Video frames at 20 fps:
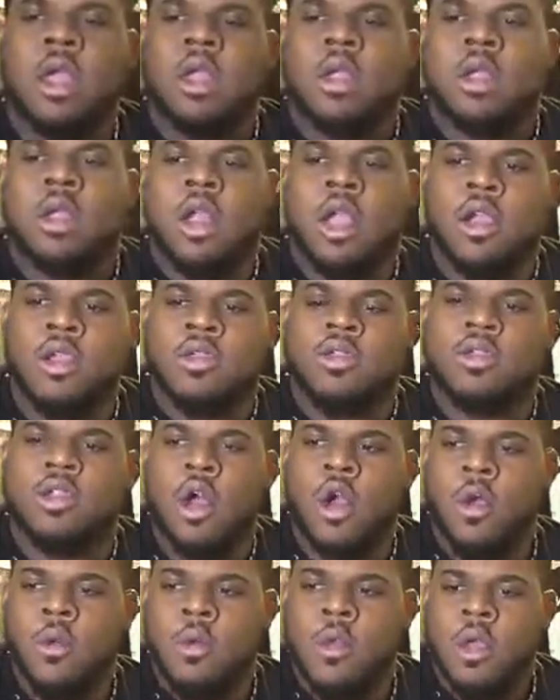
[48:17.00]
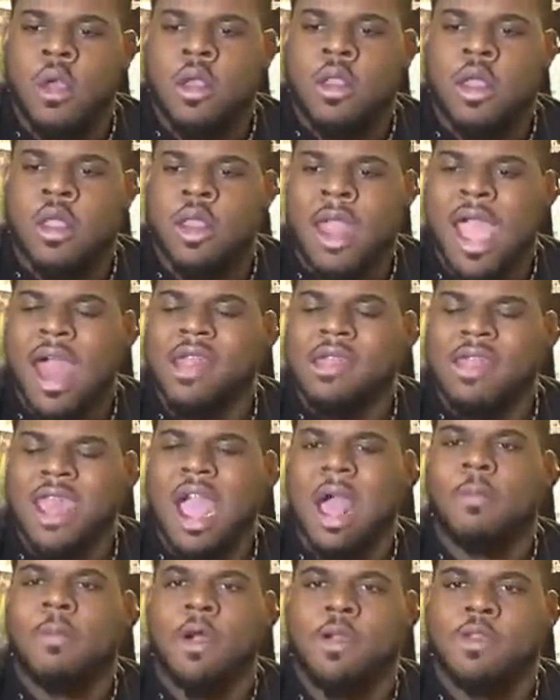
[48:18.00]
the Dallas
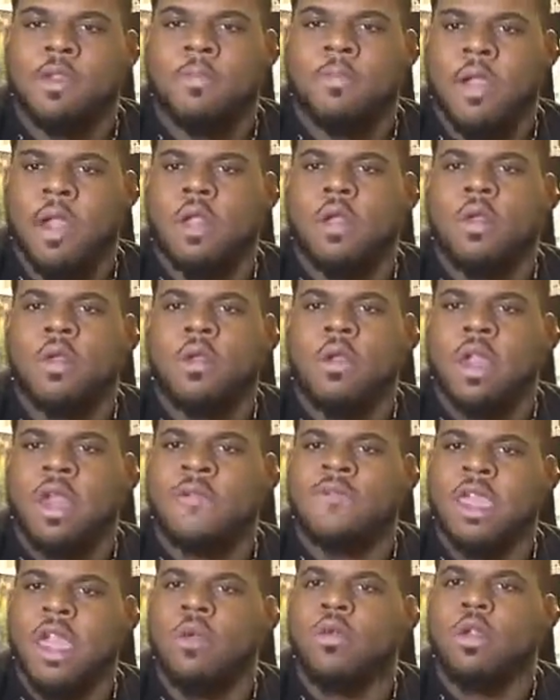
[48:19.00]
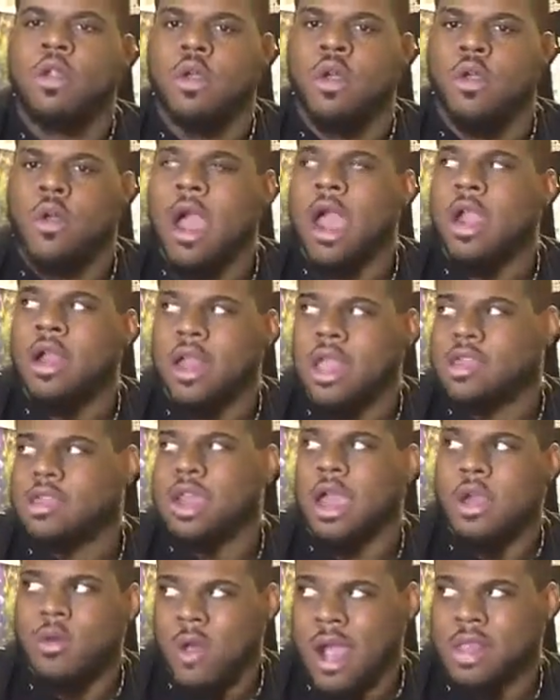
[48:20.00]
Cowboys are better if they were to acquire
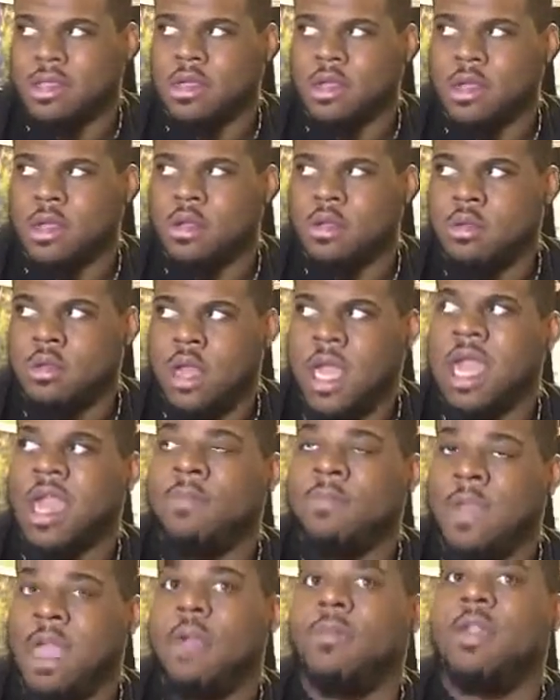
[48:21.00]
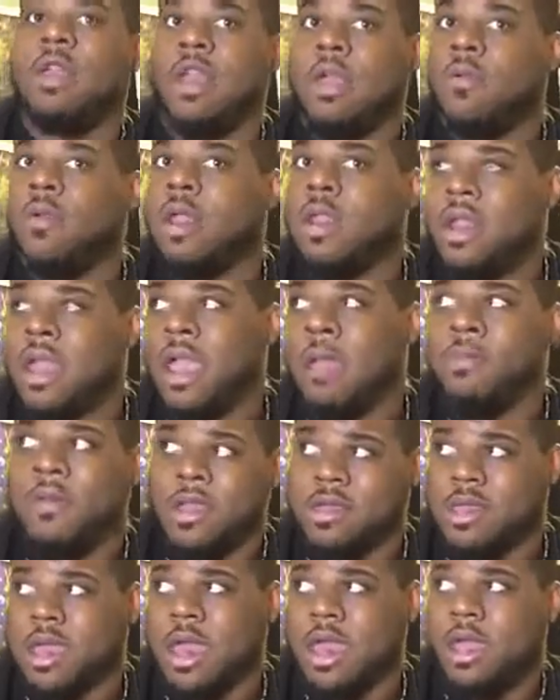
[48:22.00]
Deshaun Watson and be able to get rid of Dak
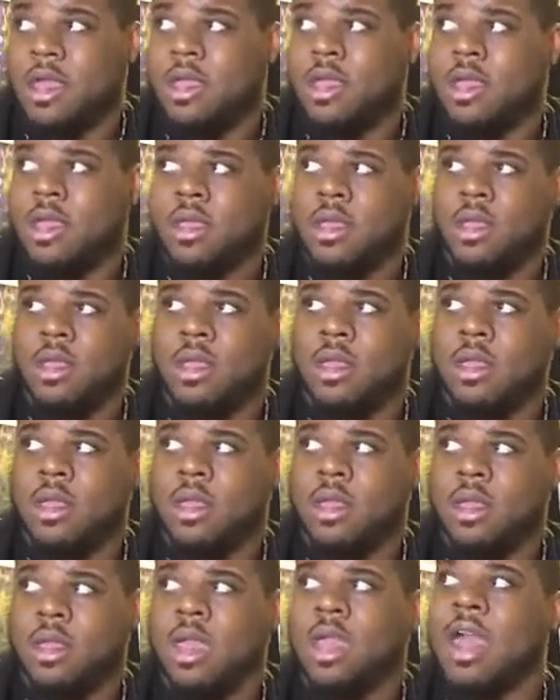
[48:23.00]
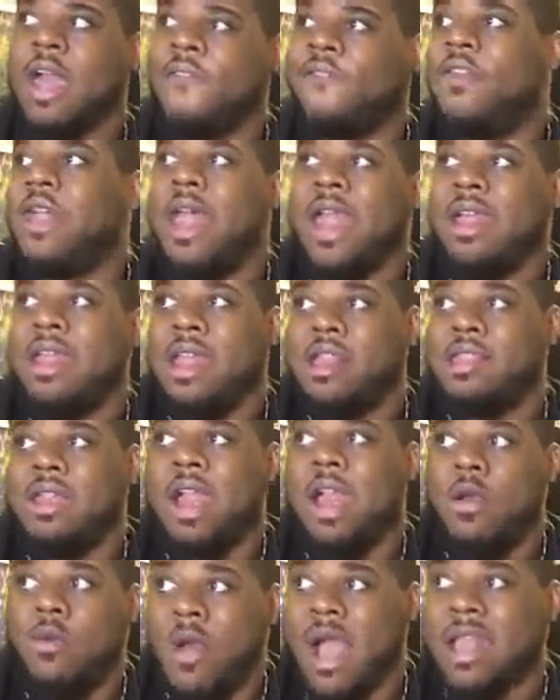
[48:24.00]
Prescott. Because I feel like
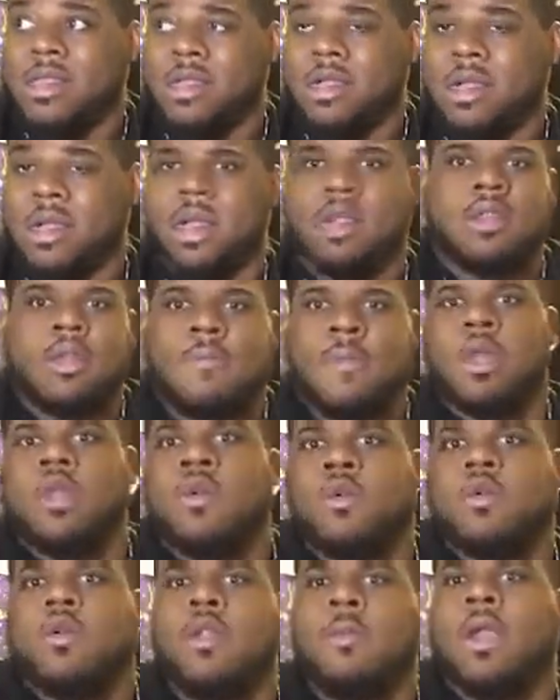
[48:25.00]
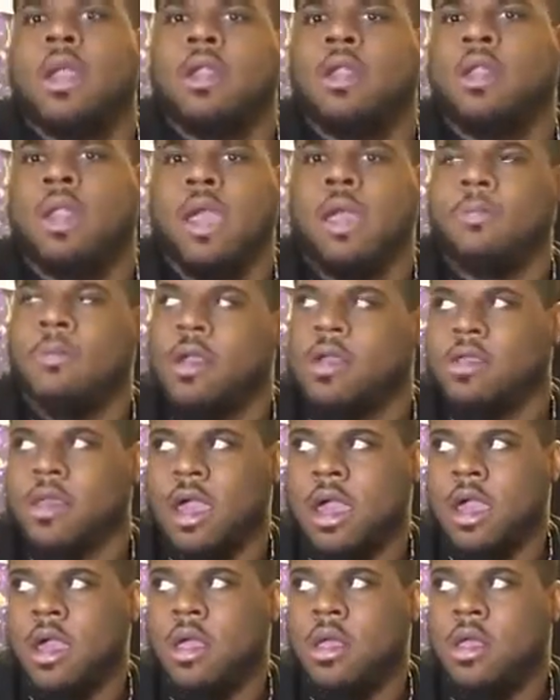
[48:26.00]
Deshaun Watson is a better quarterback than Dak Prescott.
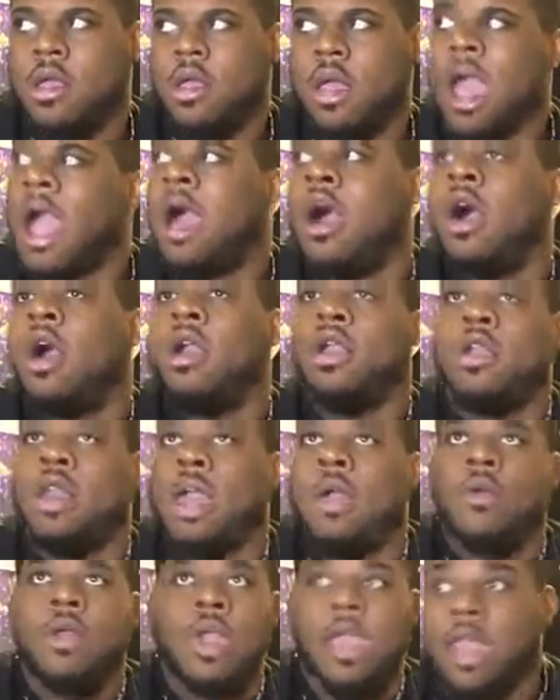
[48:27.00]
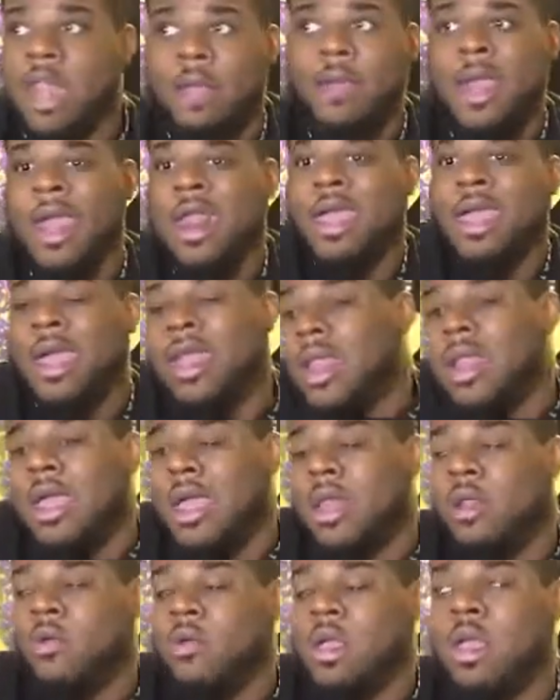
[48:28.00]
I'll argue that with anybody any day
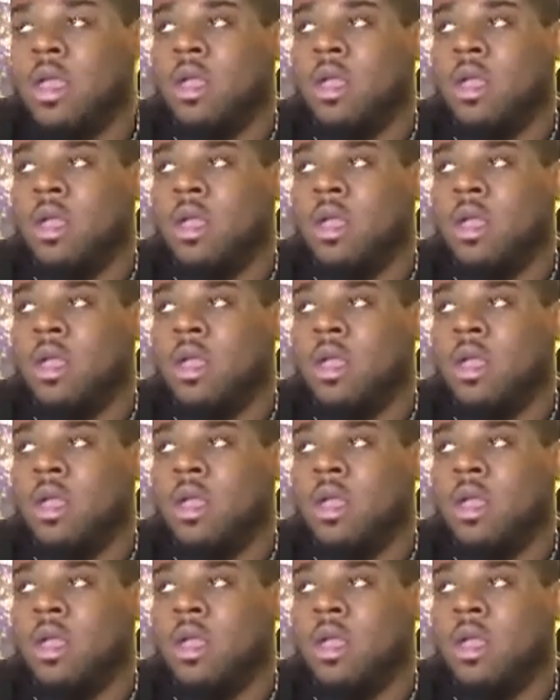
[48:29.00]
of the week.